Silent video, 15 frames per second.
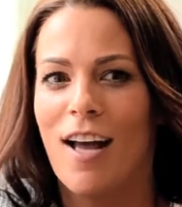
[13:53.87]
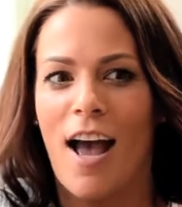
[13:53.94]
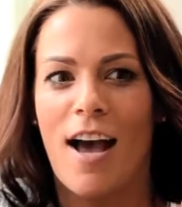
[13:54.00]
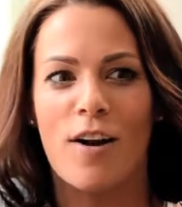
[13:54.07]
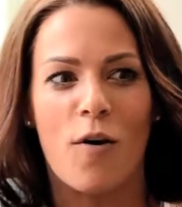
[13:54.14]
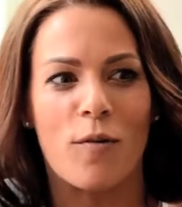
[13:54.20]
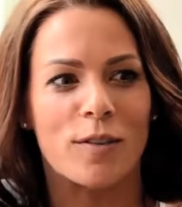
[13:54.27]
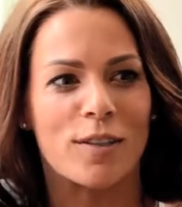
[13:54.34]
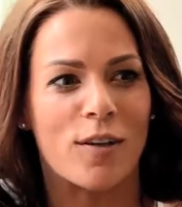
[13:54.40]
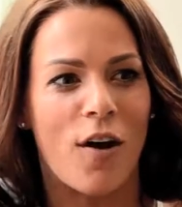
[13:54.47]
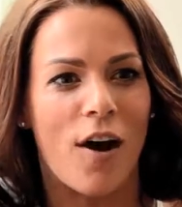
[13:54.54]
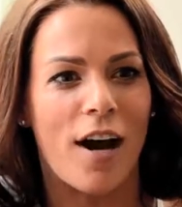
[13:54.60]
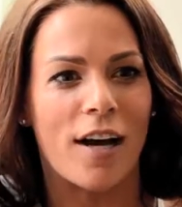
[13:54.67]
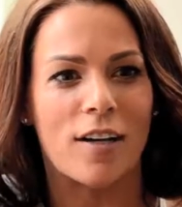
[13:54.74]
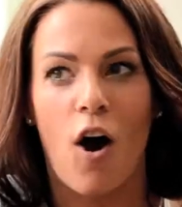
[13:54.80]
And I was
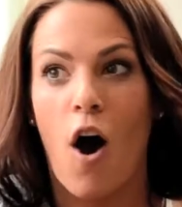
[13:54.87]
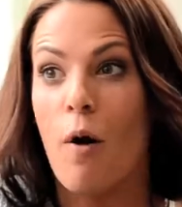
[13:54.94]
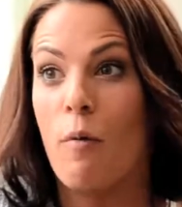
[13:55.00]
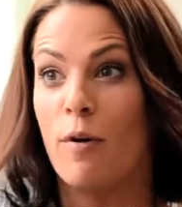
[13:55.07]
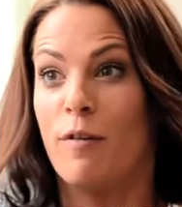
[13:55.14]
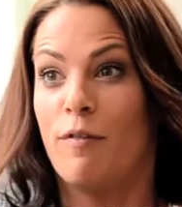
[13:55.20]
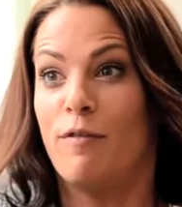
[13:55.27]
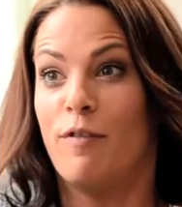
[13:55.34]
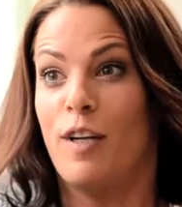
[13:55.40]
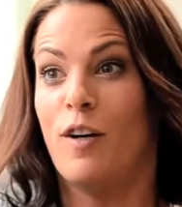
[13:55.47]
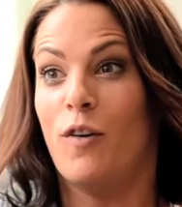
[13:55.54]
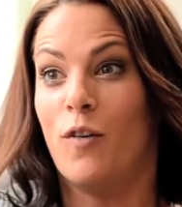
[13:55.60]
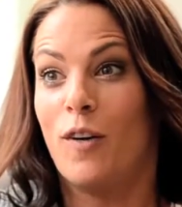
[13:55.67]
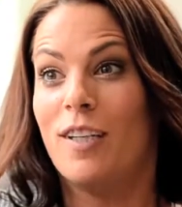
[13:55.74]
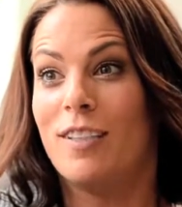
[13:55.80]
like, I want to
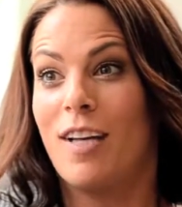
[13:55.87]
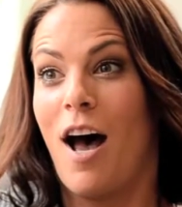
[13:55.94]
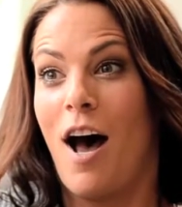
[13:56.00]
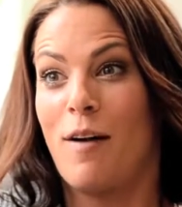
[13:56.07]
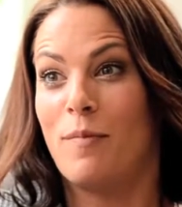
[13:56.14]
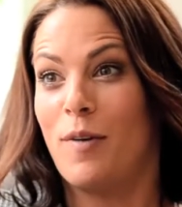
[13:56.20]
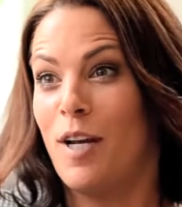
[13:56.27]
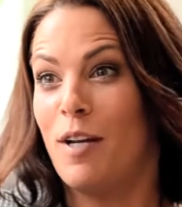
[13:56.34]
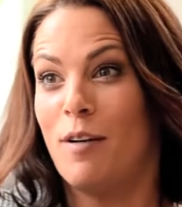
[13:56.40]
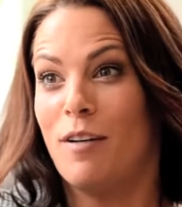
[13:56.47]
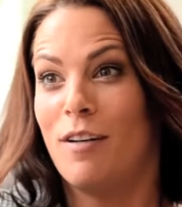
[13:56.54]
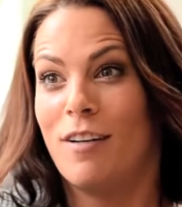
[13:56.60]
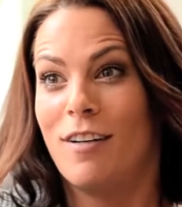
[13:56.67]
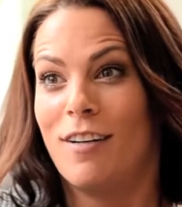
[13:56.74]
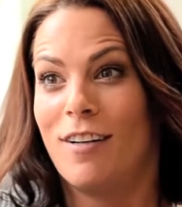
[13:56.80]
feel his heartbeat.